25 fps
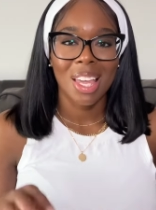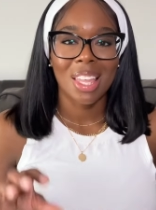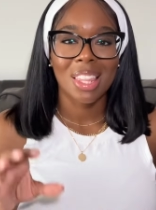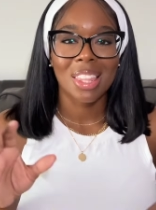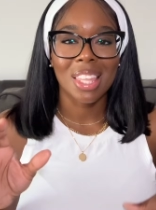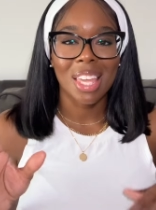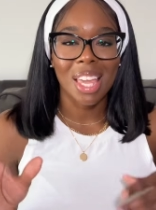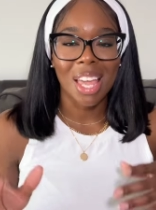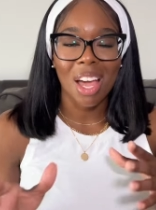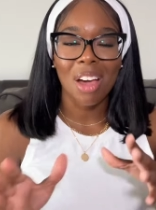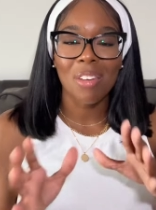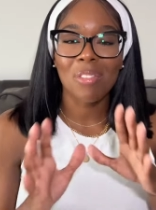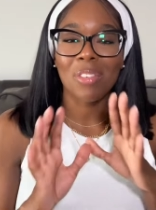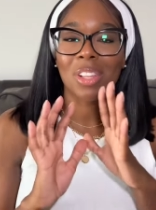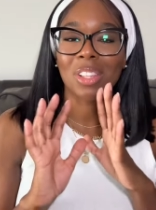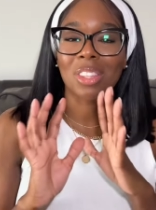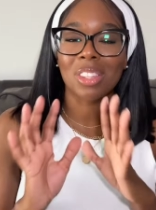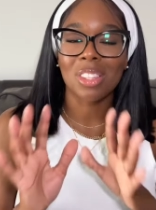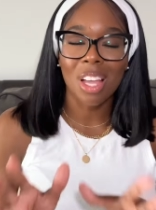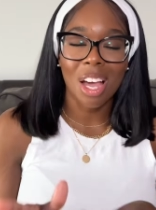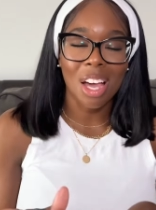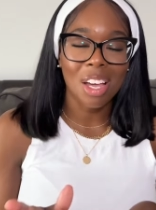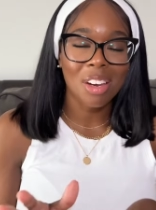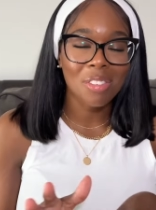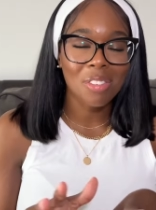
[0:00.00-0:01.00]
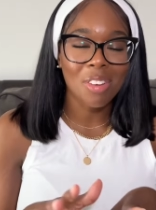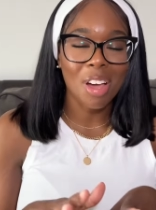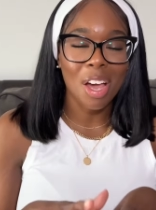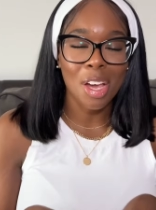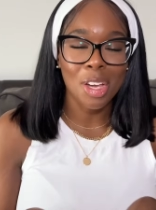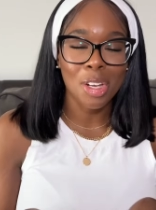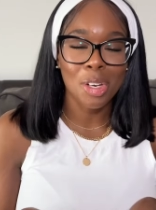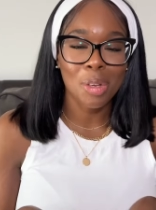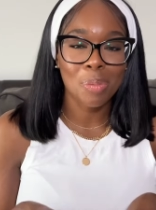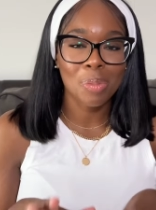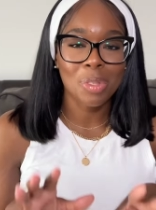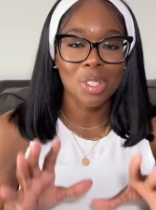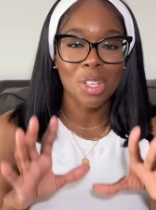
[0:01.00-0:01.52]
they have a lot of
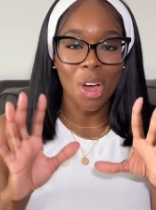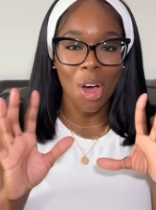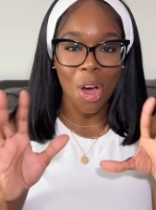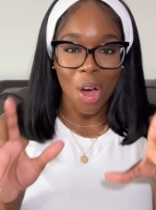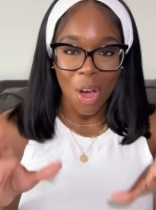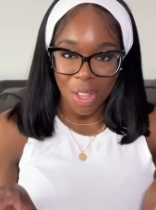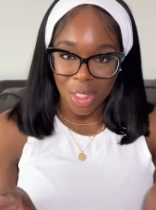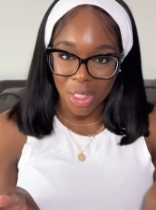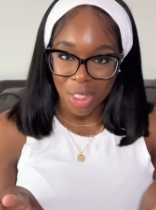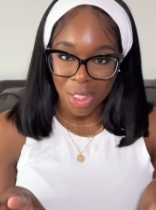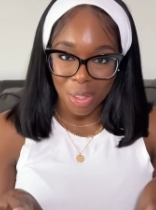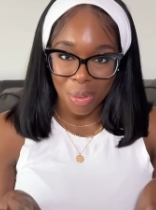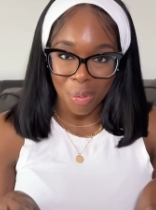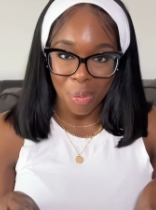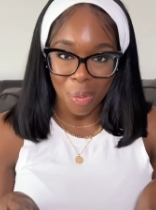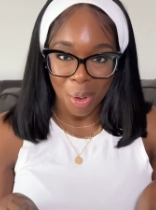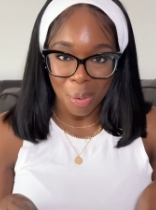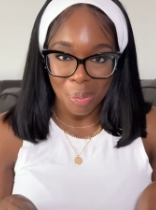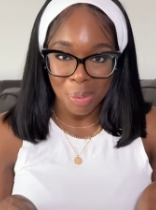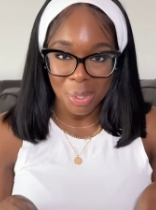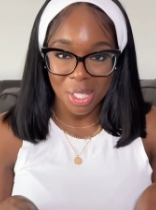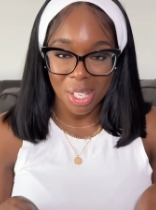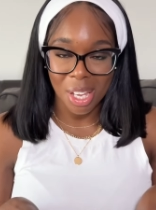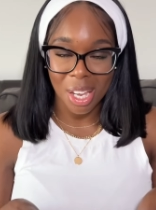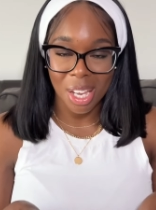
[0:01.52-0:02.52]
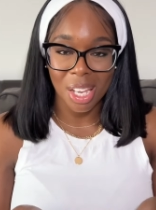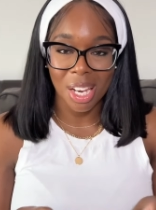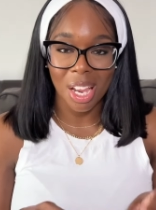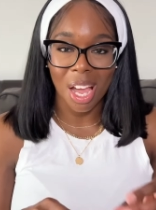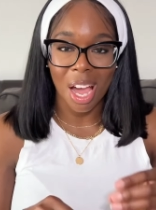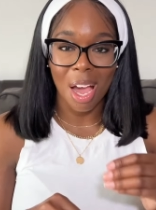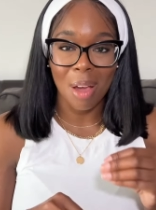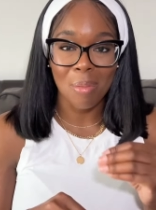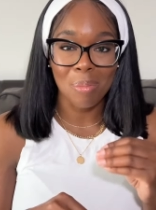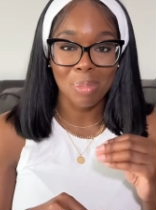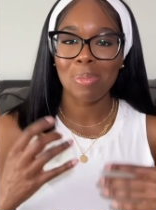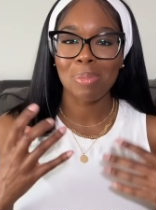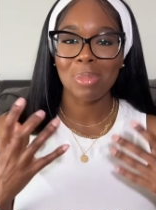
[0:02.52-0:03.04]
items on the website
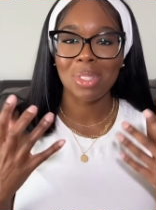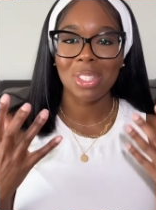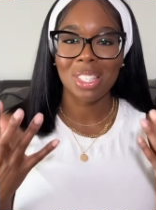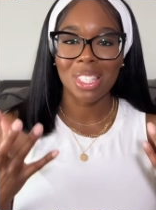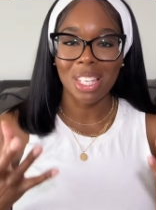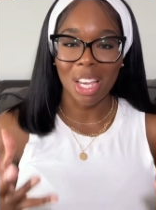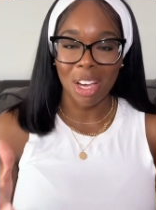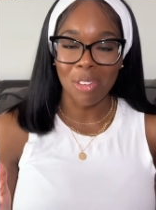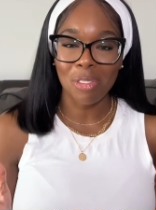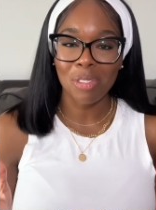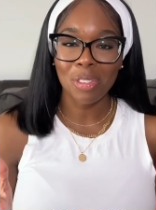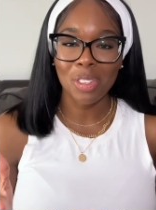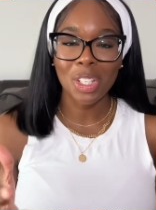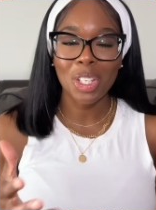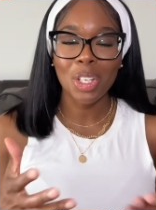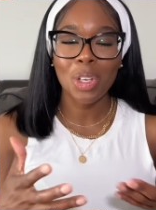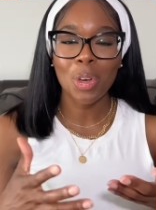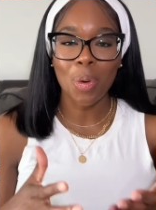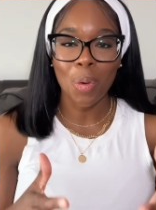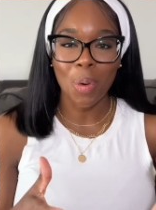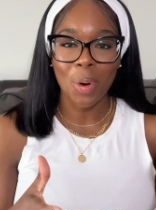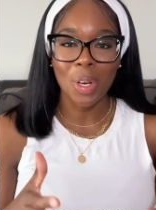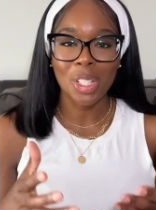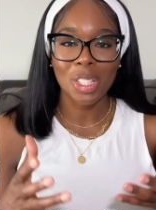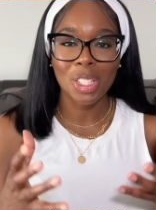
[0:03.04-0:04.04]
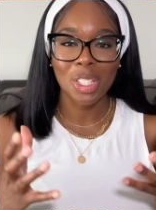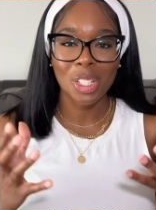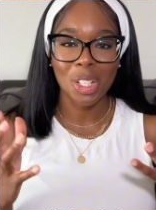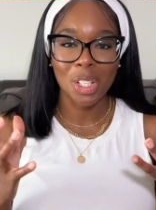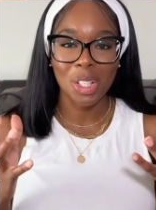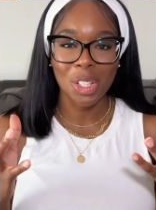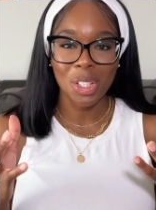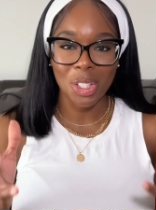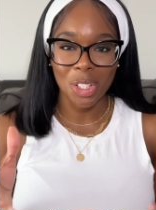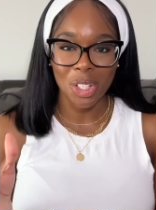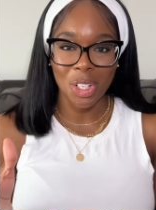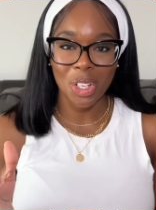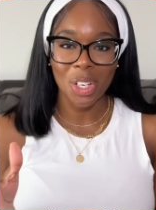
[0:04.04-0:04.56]
i'm definitely going to
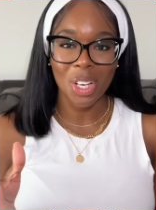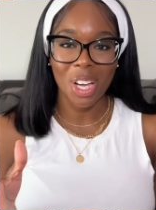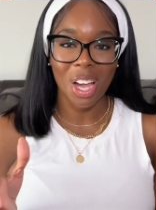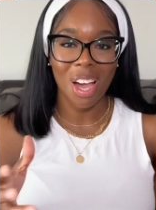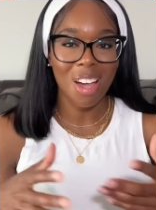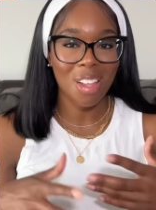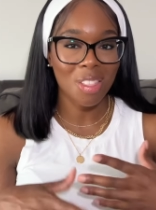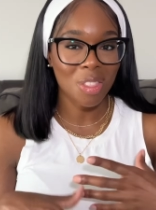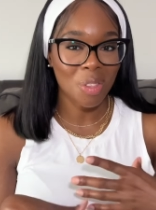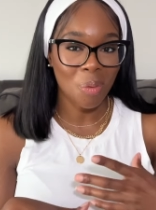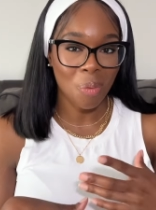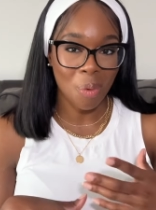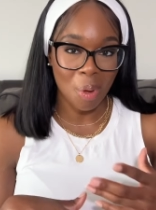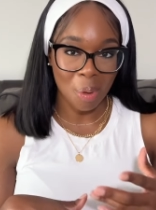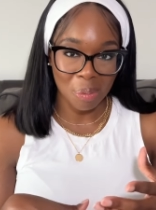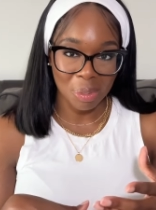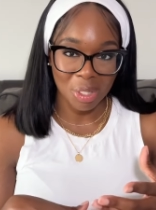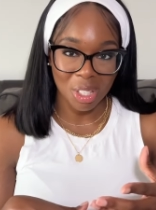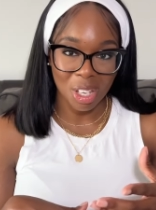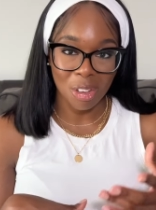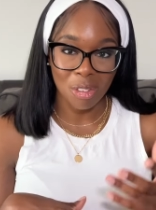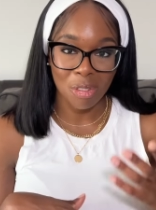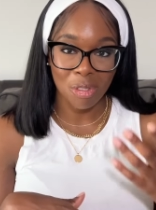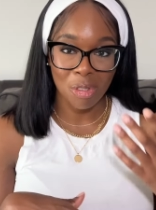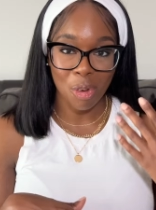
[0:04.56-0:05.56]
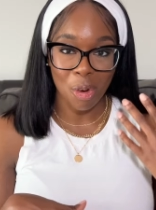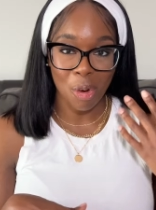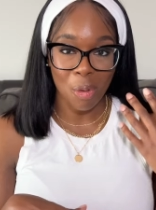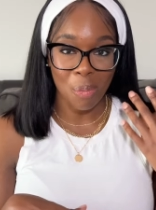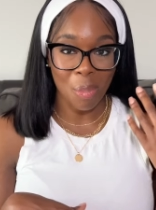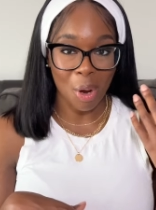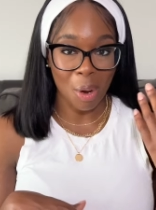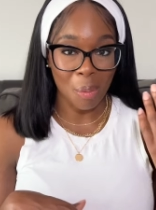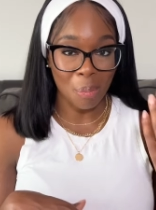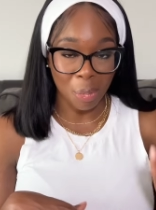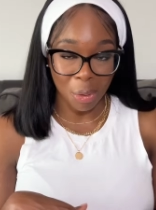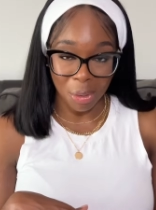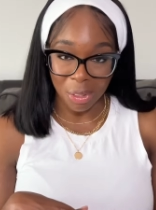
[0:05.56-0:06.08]
look on the website for my
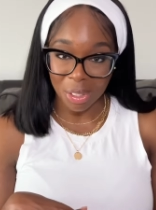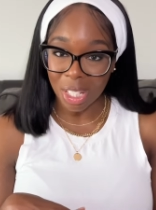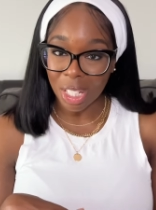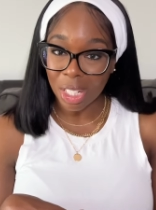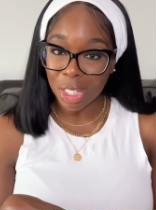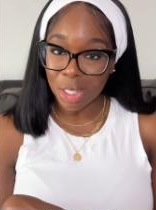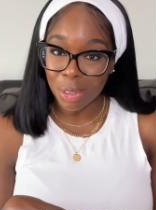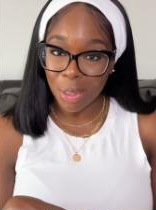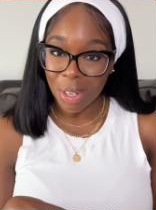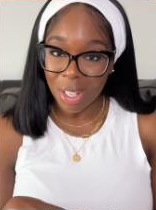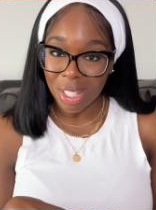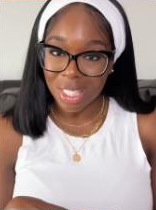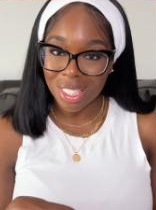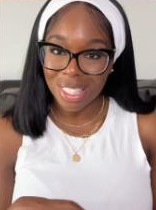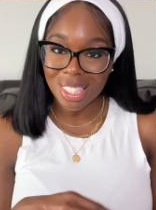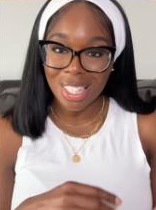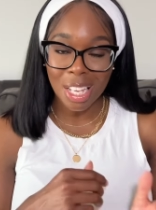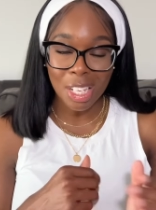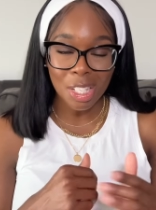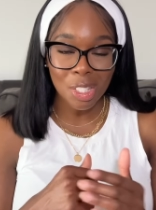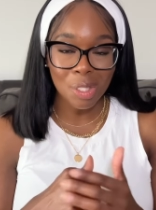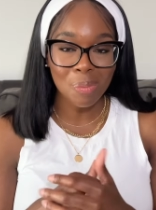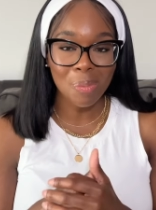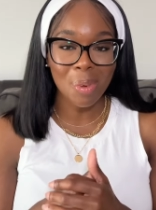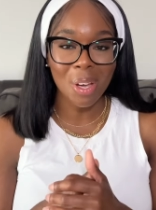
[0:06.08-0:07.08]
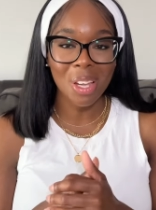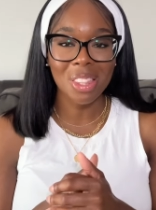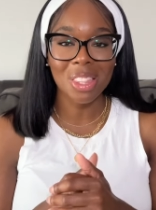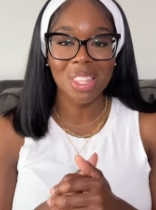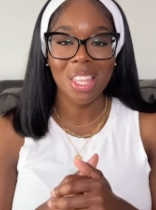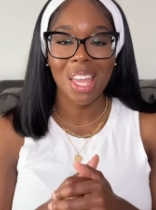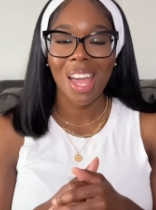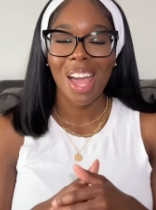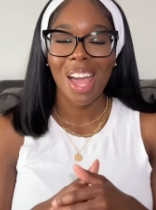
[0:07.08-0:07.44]
birthday dress next month